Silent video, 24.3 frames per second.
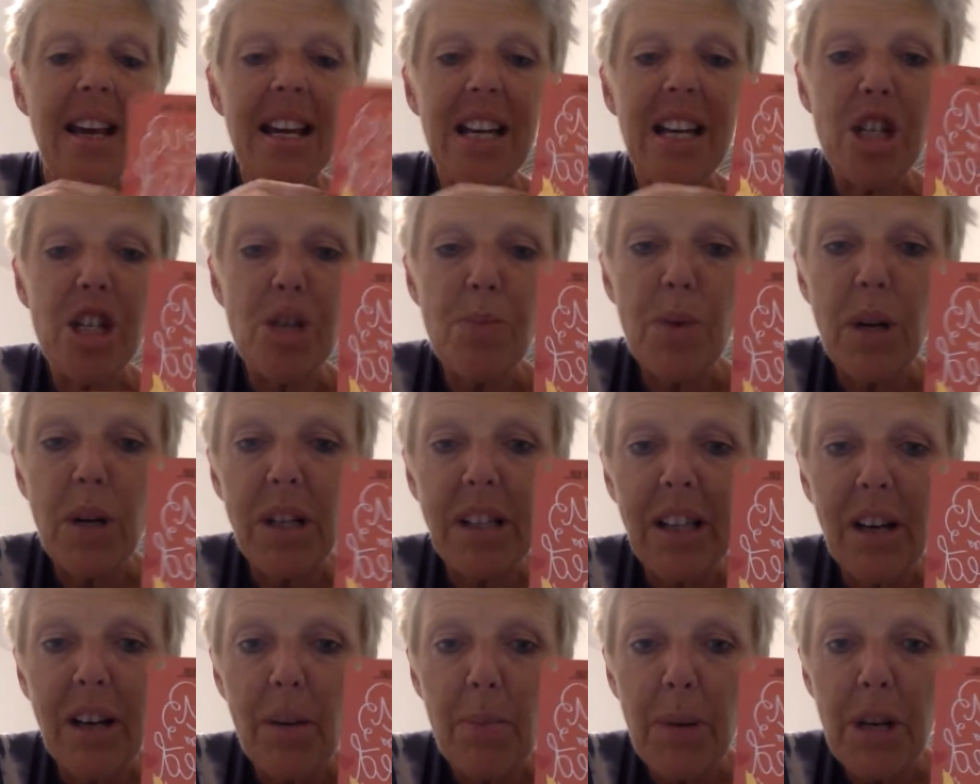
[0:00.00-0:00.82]
And she put a
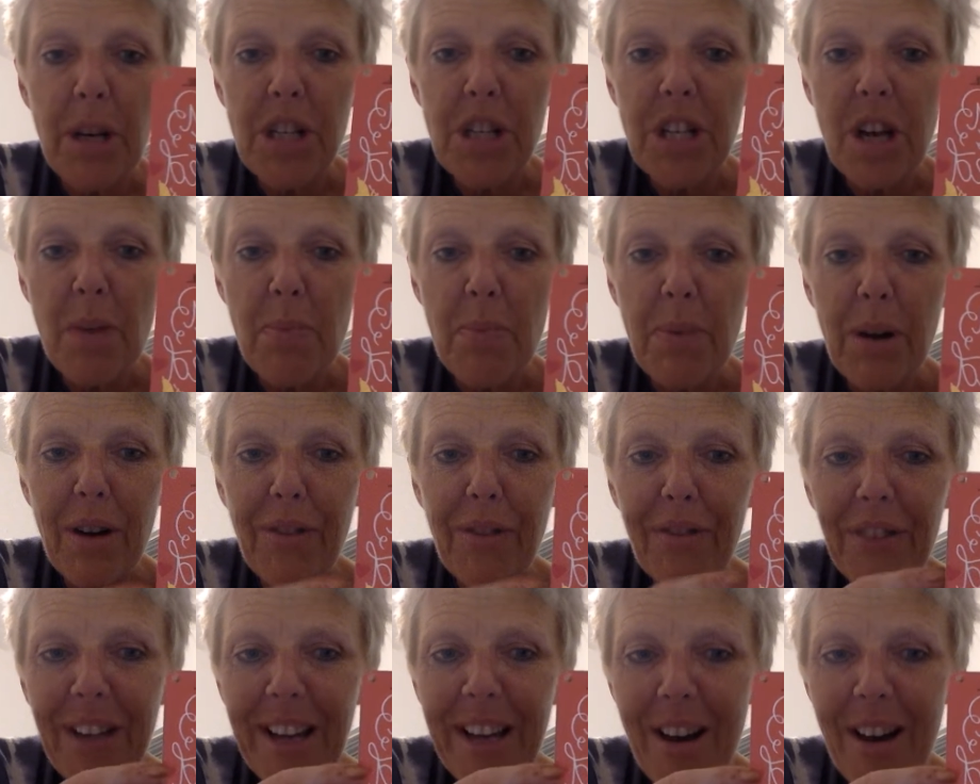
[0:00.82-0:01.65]
little punched out
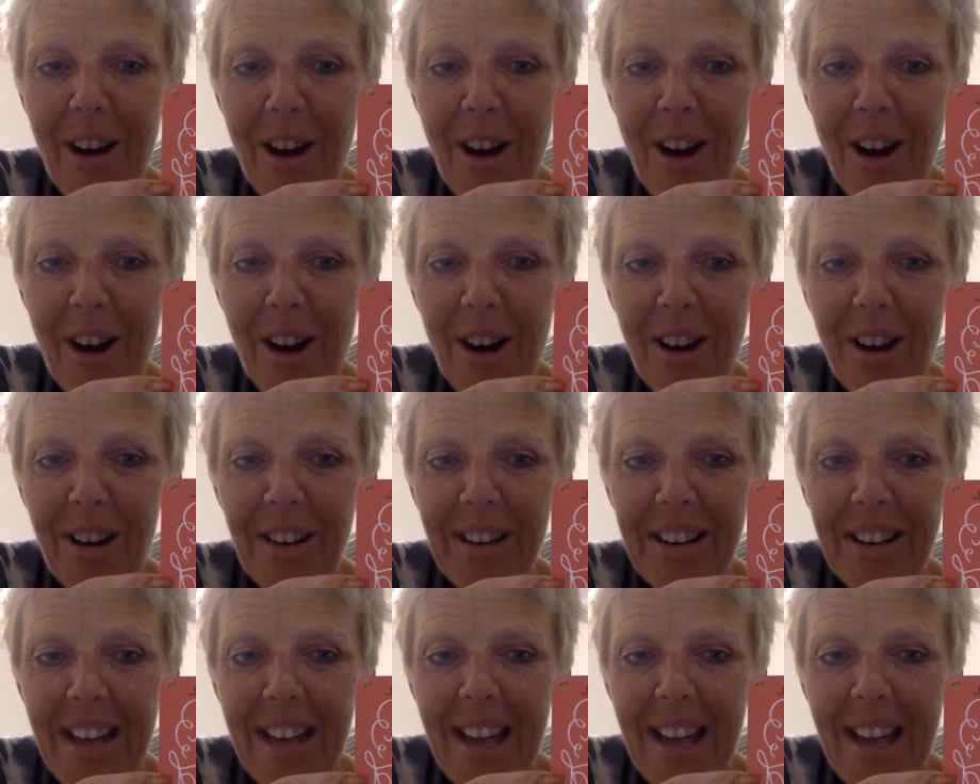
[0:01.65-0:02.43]
butterfly and a heart.